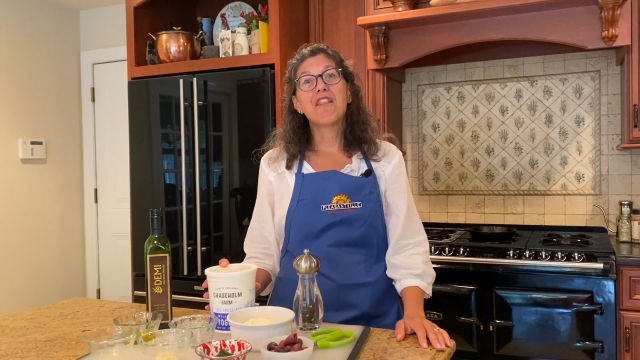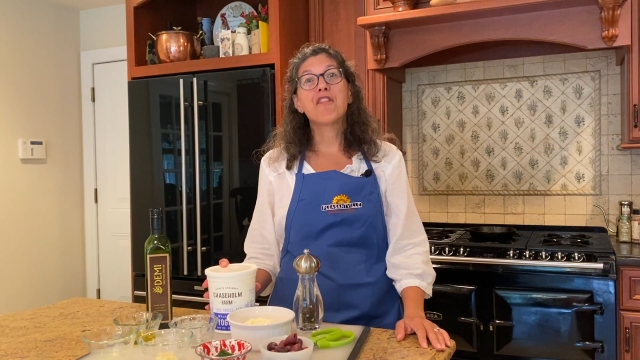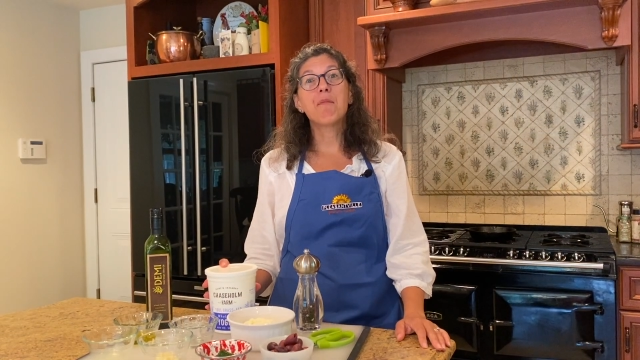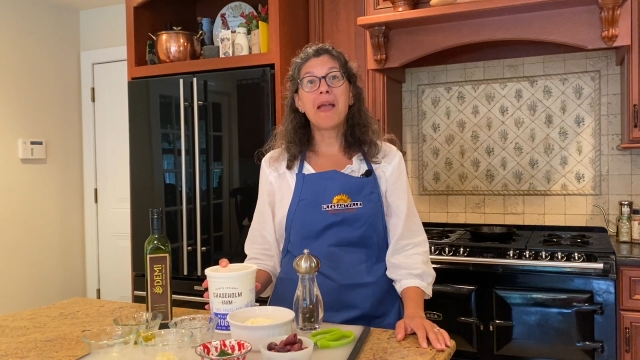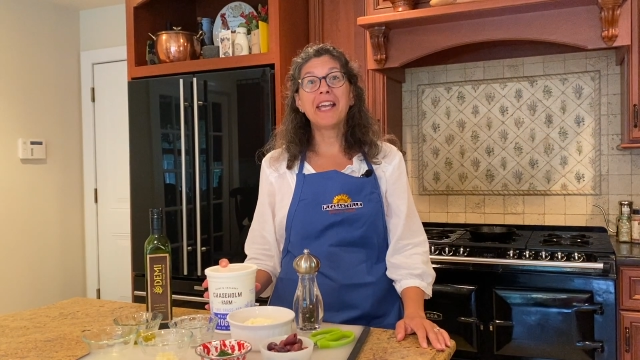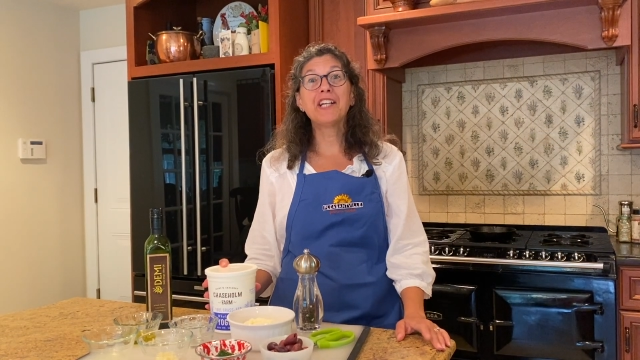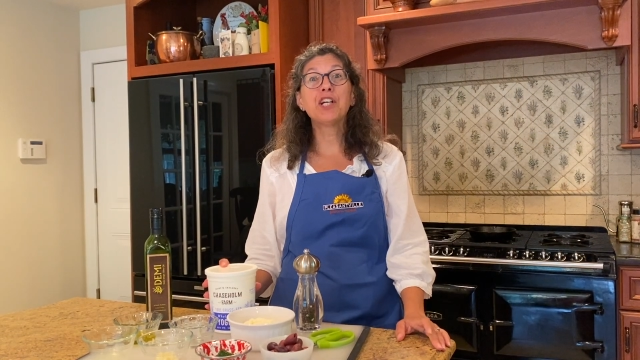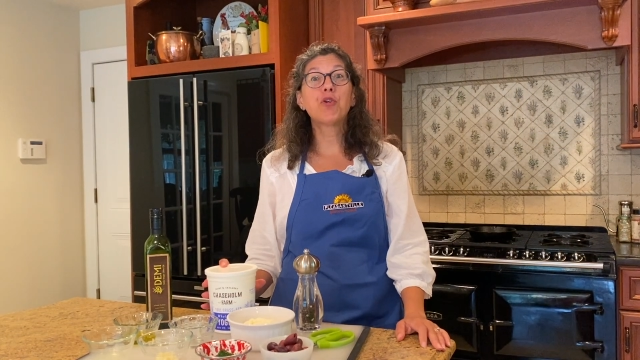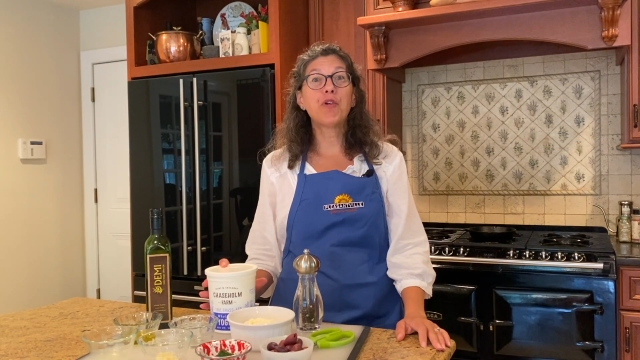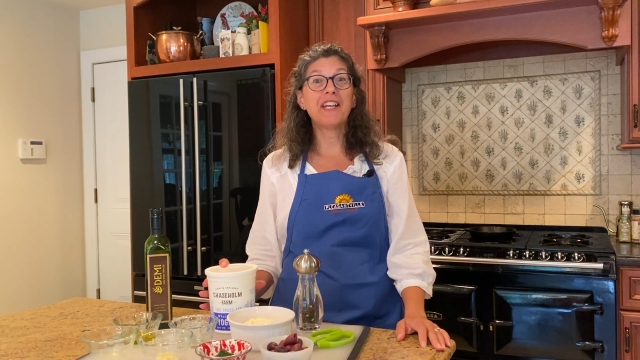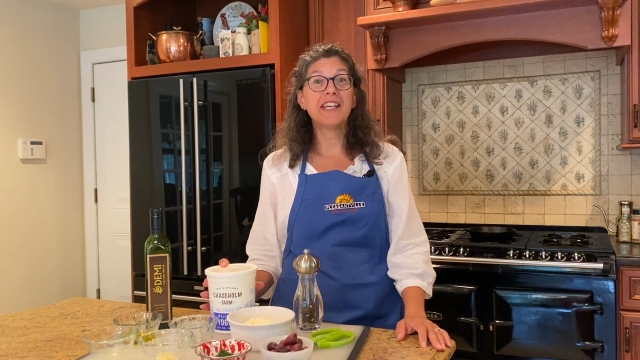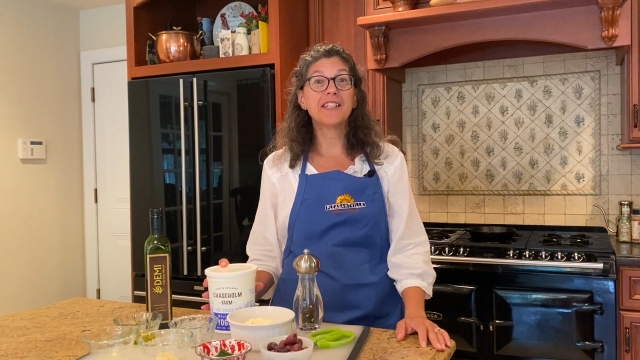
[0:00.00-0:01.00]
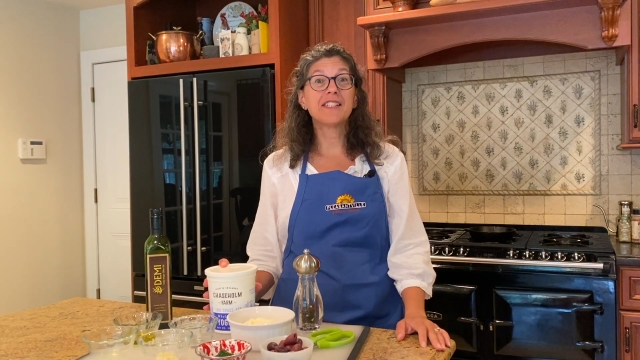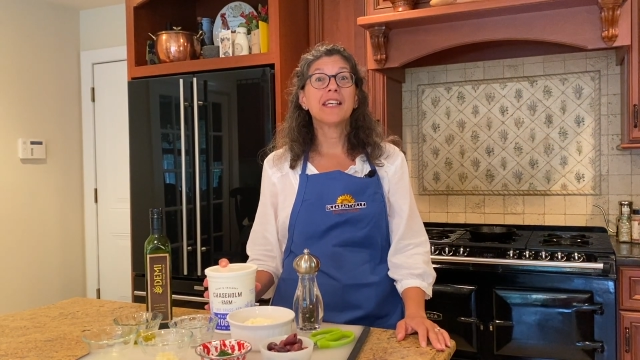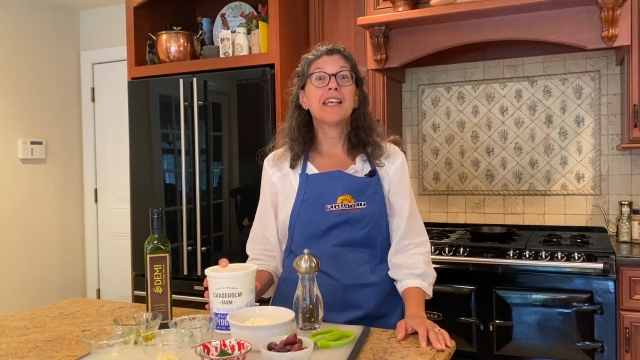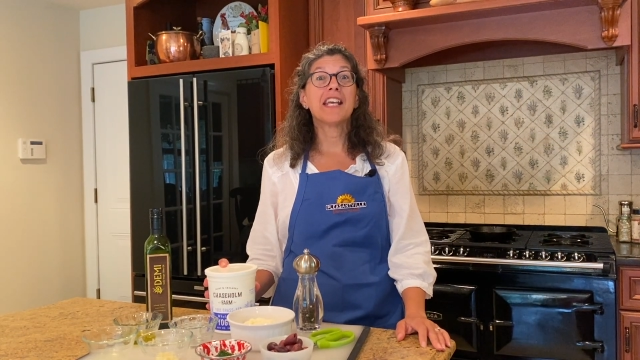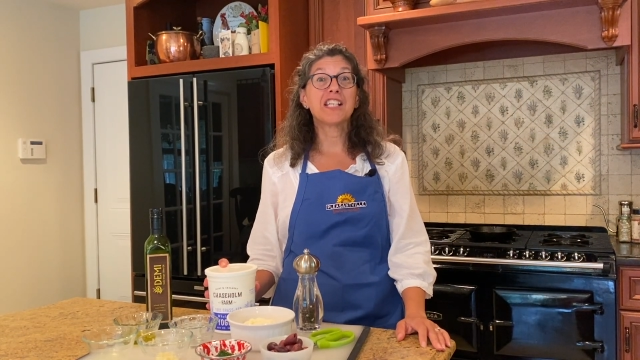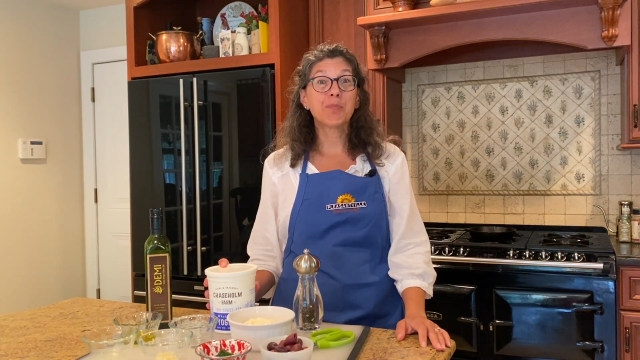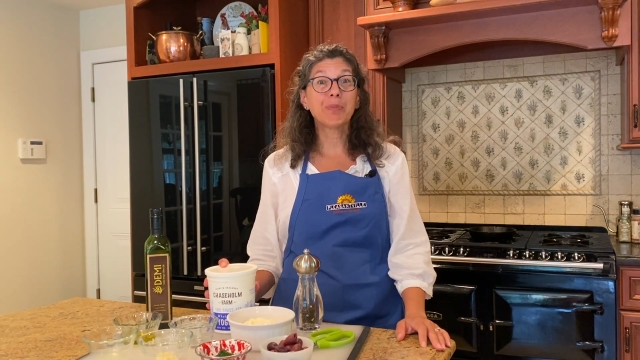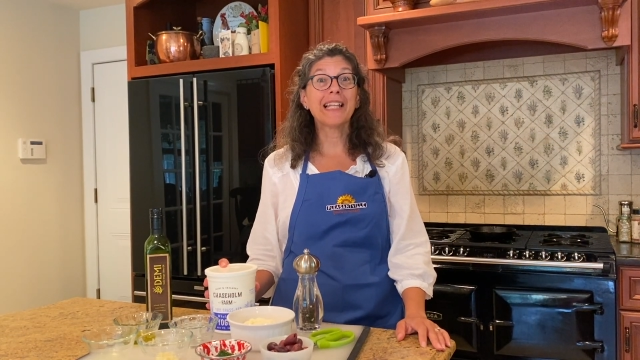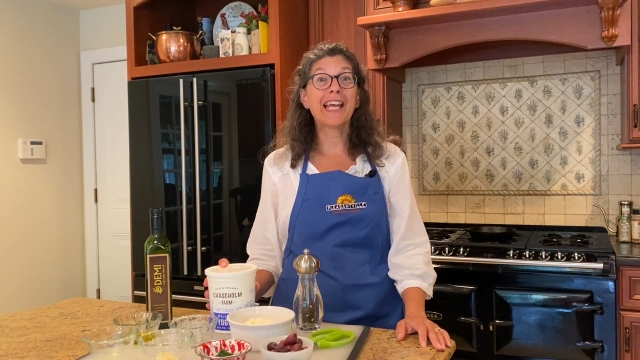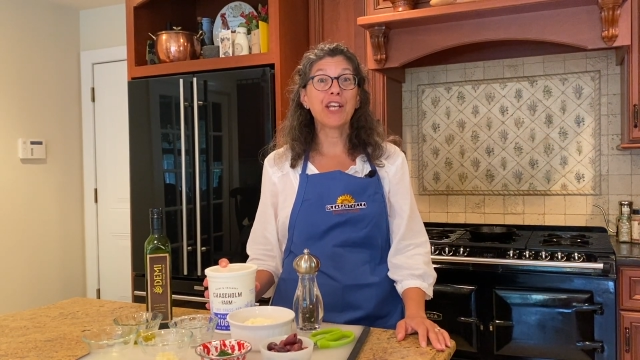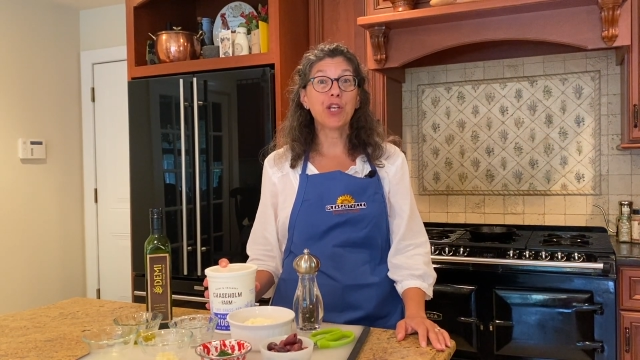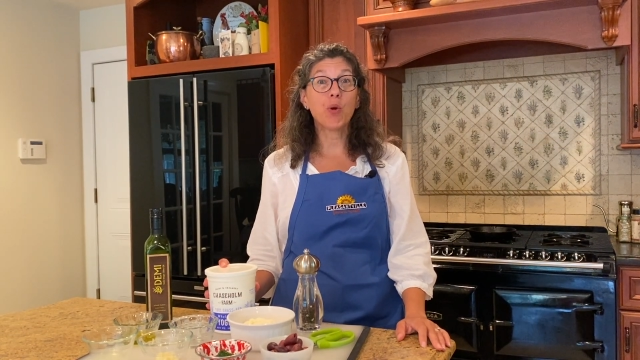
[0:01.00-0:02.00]
The main ingredient is
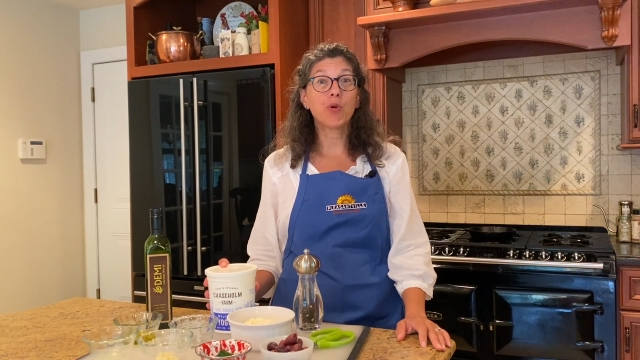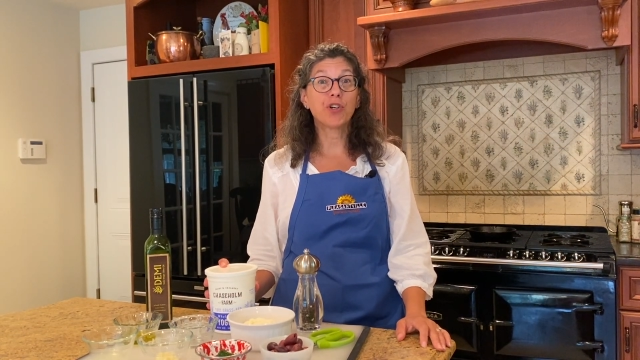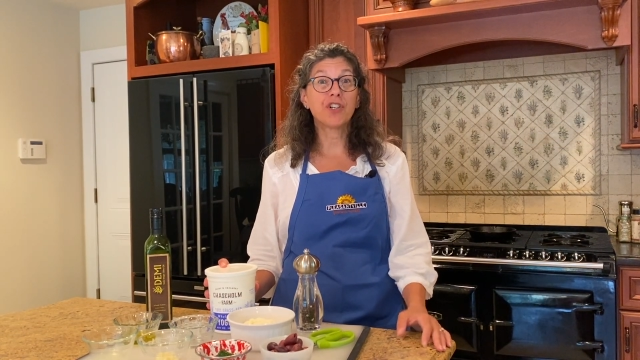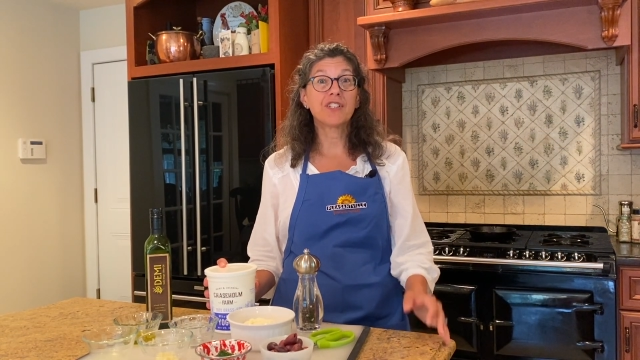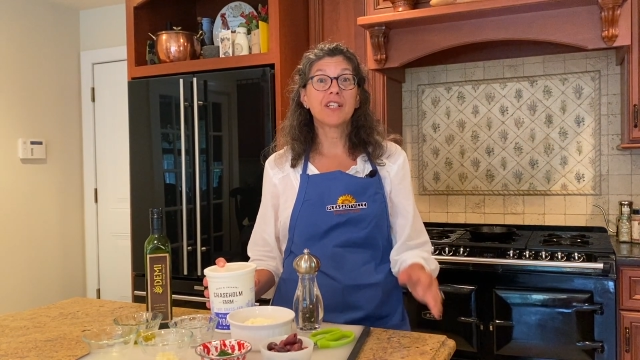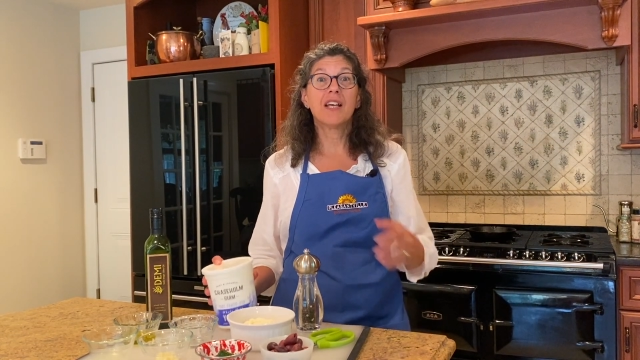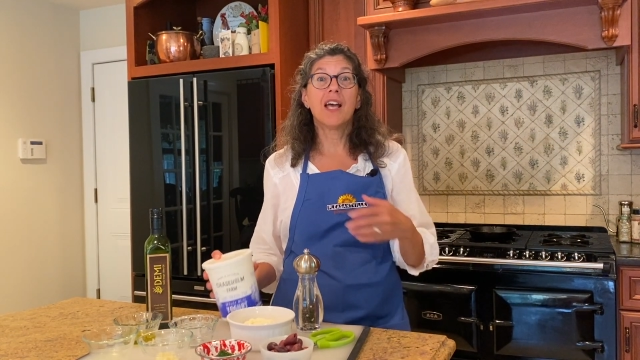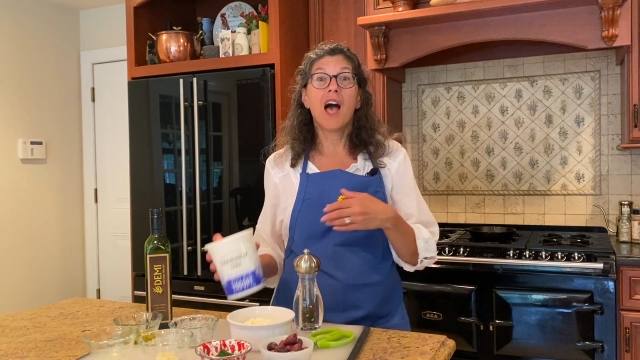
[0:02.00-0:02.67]
plain yogurt.